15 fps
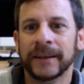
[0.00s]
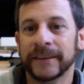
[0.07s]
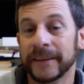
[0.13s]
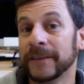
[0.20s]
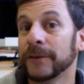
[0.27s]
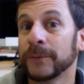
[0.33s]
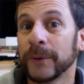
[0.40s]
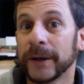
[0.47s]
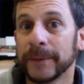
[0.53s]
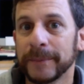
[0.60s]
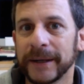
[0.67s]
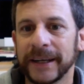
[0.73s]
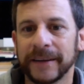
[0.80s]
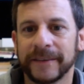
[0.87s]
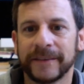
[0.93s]
This is what it
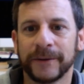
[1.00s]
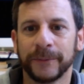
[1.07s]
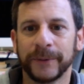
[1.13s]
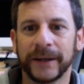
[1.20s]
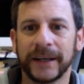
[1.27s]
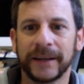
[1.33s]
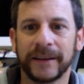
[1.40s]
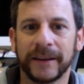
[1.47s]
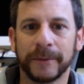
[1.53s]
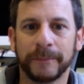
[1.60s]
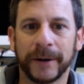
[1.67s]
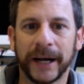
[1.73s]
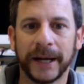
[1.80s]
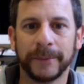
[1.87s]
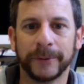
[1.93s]
means to read the
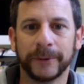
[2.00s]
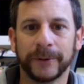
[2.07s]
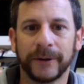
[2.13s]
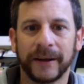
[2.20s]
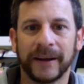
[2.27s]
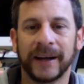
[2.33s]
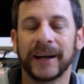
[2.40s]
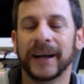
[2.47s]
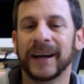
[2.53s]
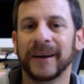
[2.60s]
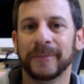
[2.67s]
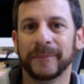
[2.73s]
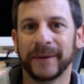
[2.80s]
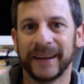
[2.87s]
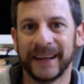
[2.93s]
Bible
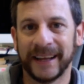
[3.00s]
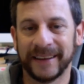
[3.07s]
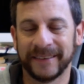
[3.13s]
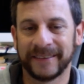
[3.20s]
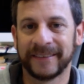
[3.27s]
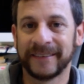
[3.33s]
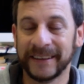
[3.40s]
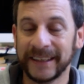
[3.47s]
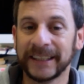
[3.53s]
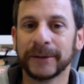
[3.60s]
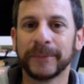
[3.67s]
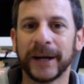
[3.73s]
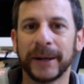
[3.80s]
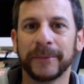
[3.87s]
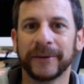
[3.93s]
um, as seeing the
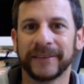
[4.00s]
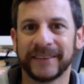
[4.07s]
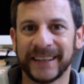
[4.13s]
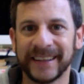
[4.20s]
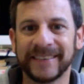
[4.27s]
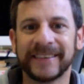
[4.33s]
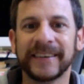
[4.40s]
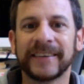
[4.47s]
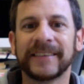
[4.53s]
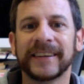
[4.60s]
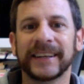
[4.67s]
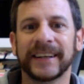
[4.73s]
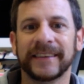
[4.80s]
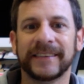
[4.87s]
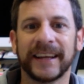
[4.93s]
Bible as
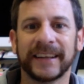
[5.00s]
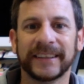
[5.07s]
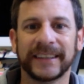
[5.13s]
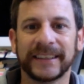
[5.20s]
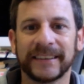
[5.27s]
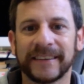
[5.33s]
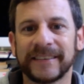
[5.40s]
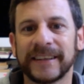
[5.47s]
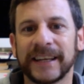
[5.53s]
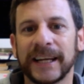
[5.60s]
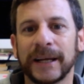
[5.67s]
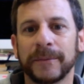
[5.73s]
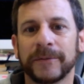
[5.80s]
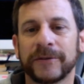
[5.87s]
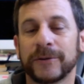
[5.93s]
consistent in telling the
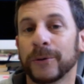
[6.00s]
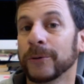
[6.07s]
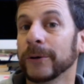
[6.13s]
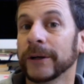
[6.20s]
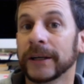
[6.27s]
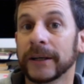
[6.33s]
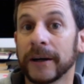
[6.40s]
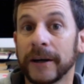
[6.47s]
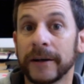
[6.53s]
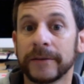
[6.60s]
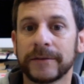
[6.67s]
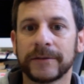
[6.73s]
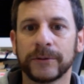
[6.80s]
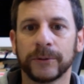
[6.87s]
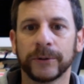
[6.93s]
same story,
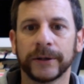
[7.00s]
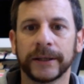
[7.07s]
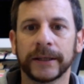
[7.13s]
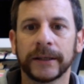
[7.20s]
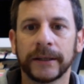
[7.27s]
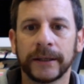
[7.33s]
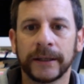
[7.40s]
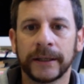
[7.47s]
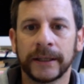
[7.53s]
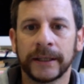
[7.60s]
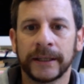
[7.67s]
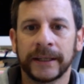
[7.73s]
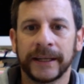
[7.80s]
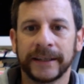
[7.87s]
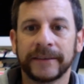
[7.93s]
God's story.
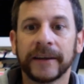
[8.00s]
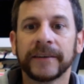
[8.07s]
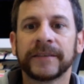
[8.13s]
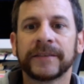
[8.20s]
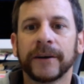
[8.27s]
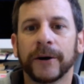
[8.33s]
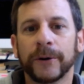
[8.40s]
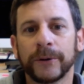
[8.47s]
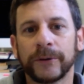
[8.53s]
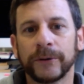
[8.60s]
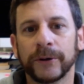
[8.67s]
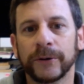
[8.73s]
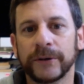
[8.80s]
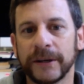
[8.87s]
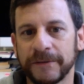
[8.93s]
It does so
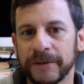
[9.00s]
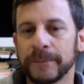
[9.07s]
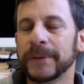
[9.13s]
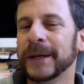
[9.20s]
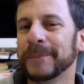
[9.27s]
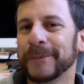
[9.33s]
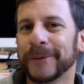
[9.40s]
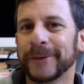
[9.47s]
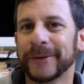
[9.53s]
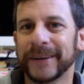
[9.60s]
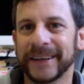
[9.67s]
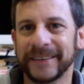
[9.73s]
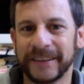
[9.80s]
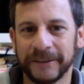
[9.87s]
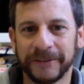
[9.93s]
through different people
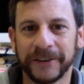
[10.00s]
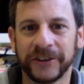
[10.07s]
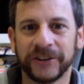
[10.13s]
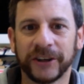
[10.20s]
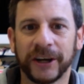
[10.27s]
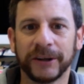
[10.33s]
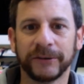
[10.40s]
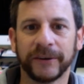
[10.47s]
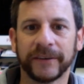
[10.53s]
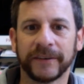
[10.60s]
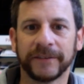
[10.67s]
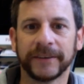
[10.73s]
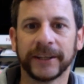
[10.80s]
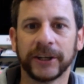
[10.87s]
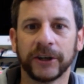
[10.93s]
and different genres
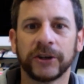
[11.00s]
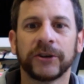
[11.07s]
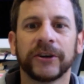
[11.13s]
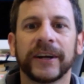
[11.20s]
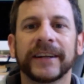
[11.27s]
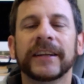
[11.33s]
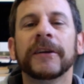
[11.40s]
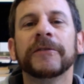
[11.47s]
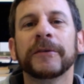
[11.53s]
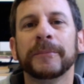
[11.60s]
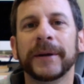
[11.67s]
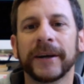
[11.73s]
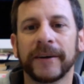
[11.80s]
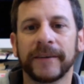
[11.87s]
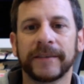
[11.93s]
of literature at different
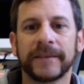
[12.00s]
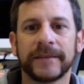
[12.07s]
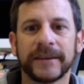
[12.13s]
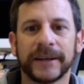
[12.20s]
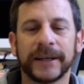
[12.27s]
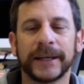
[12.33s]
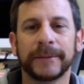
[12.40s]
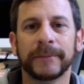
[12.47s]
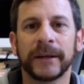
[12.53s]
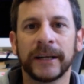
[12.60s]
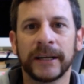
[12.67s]
periods of time,